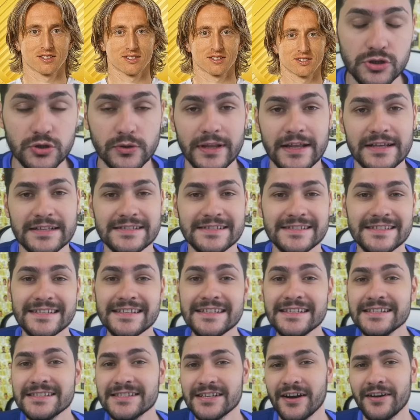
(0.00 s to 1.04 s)
So lads,
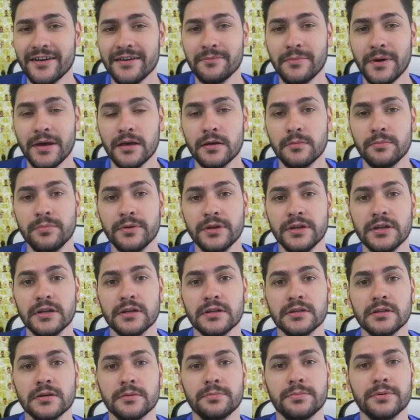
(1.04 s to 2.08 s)
these are in my
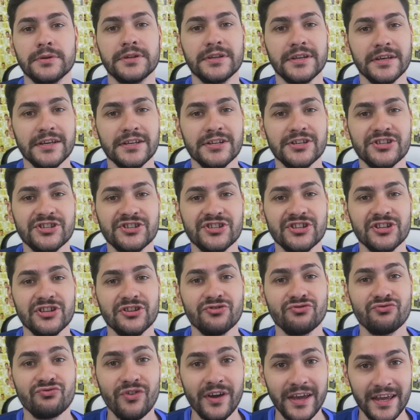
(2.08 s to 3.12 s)
opinion the
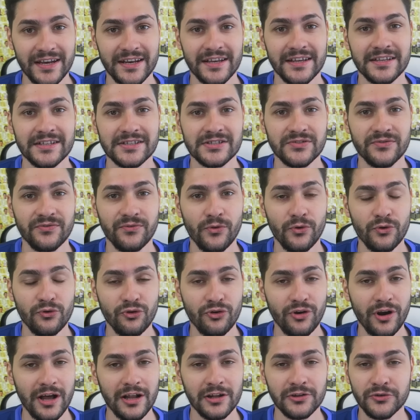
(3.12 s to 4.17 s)
potential ratings for
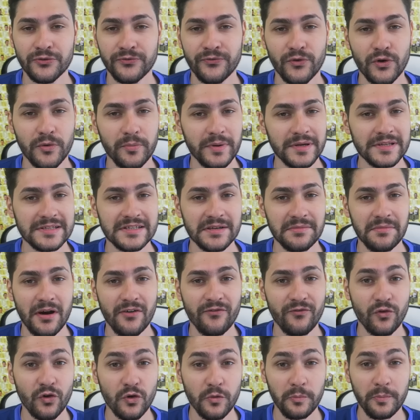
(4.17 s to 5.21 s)
Ronaldo, for Benzema,
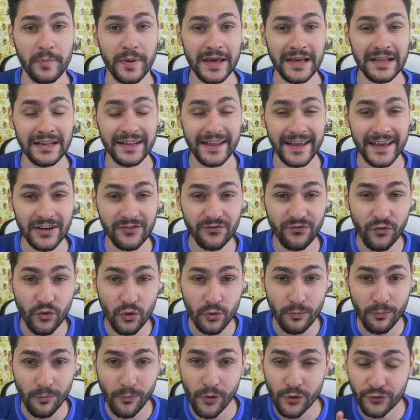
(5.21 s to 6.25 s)
for Bale and
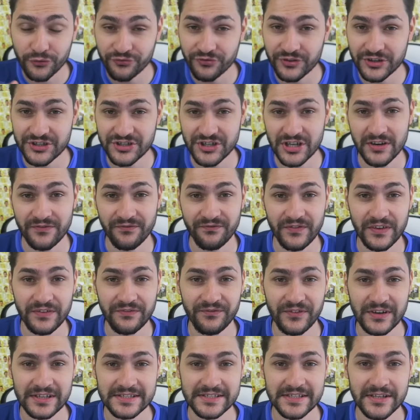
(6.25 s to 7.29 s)
for Modric in
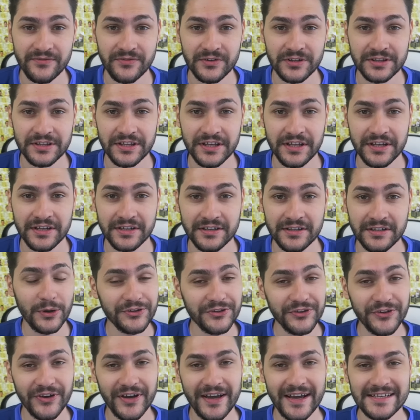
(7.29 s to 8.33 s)
FIFA 17.
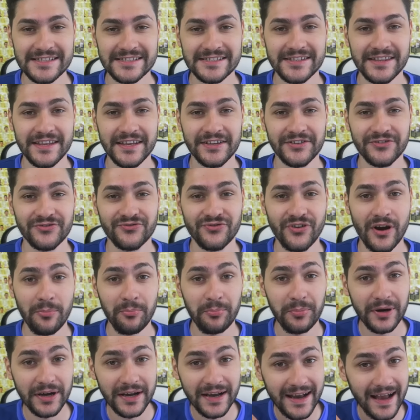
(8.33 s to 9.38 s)
What do you guys think?
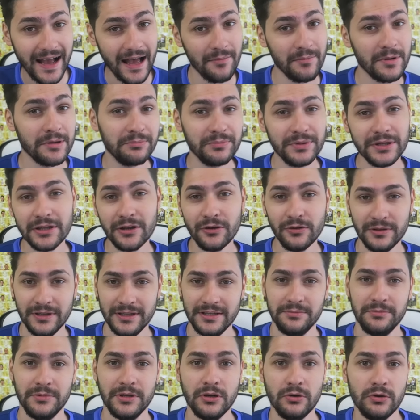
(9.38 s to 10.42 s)
Drop a comment below,
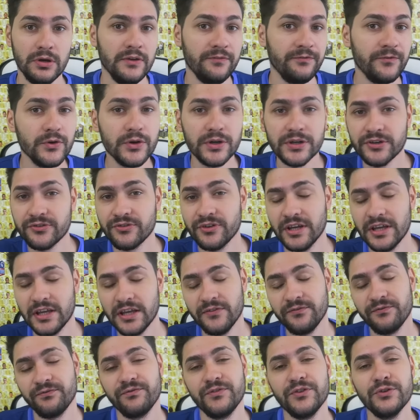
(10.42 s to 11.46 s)
let me know if you agree,
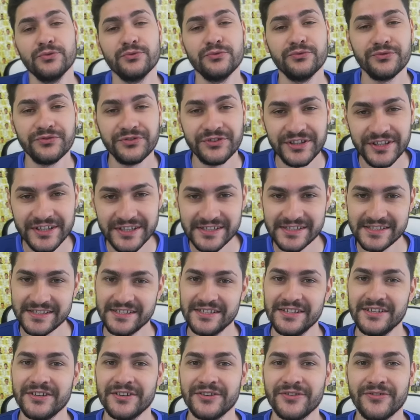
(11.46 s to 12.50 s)
if you
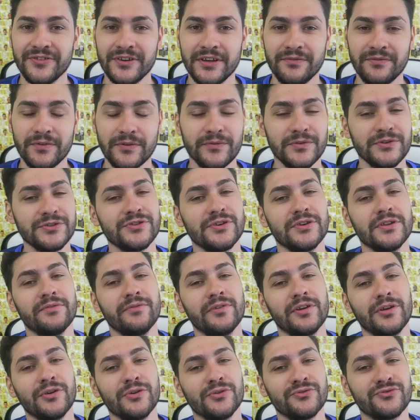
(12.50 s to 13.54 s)
disagree. If you've enjoyed the
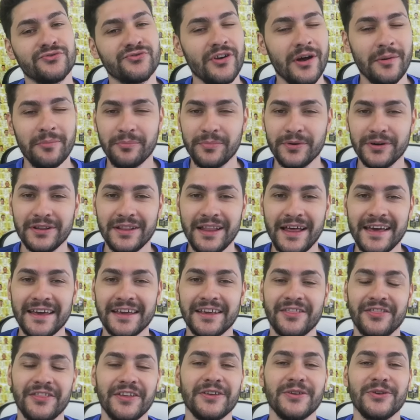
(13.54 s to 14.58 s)
video, drop a
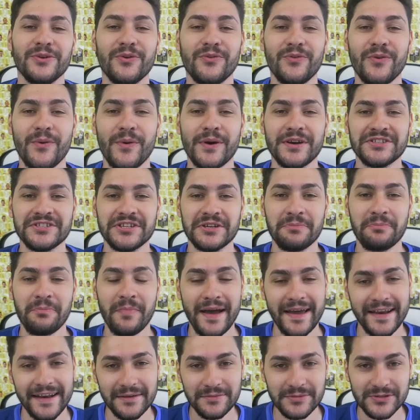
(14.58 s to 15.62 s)
like. Thank you for watching.
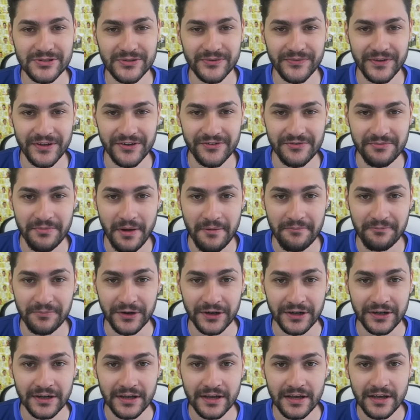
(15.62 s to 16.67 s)
My name is Ovi,
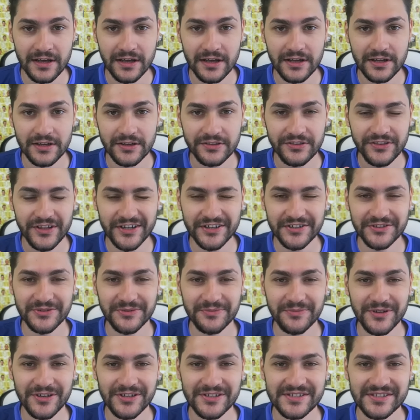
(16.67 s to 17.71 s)
remember, dare to
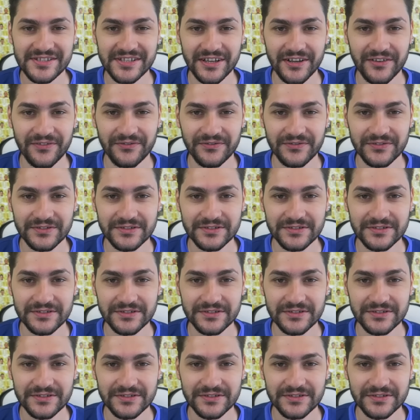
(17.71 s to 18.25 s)
be yourself.